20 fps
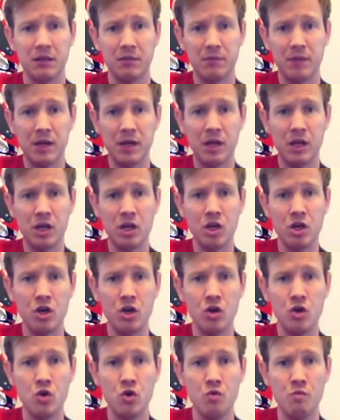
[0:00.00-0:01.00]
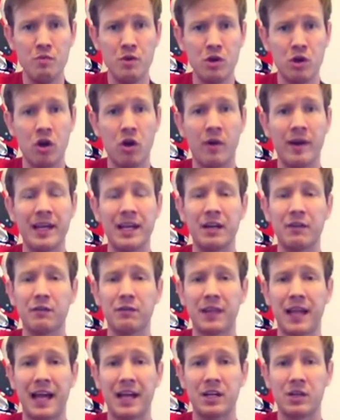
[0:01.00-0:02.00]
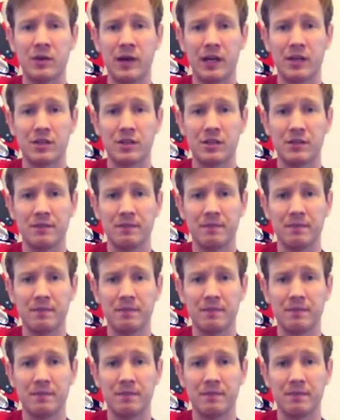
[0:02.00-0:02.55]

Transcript: you're going in a flat direction.